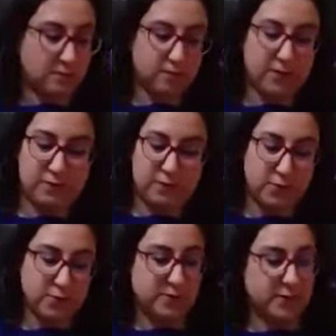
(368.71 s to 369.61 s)

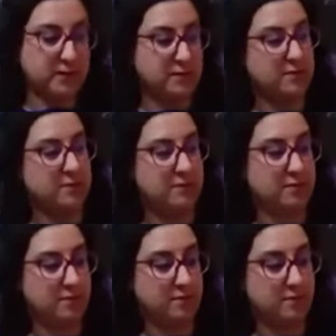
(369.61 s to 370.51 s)
reinforcing it
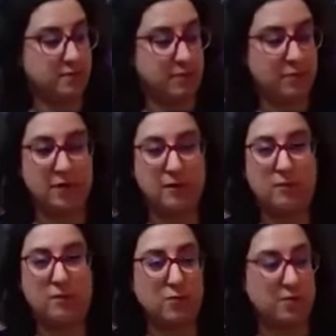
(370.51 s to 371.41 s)
by putting
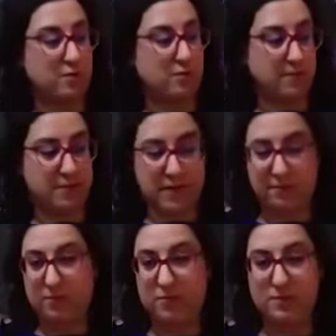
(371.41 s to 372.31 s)
more and more
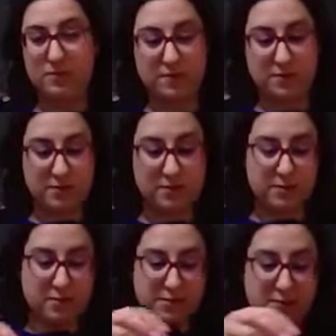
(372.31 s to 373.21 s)
papers on
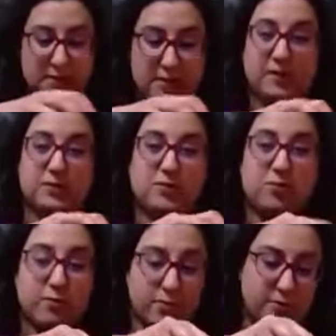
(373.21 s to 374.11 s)
top so that it gets
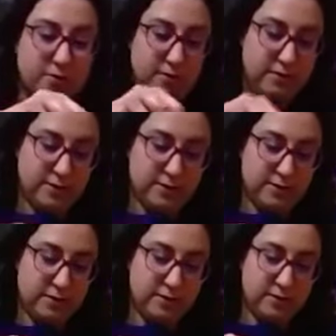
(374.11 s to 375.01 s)
stronger
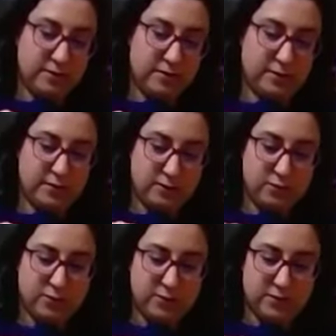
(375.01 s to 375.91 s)
and it can
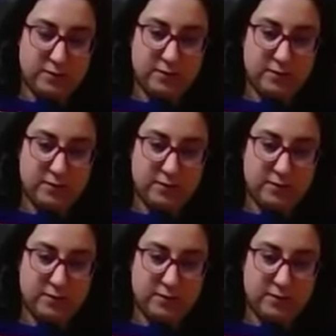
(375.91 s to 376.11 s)
hold.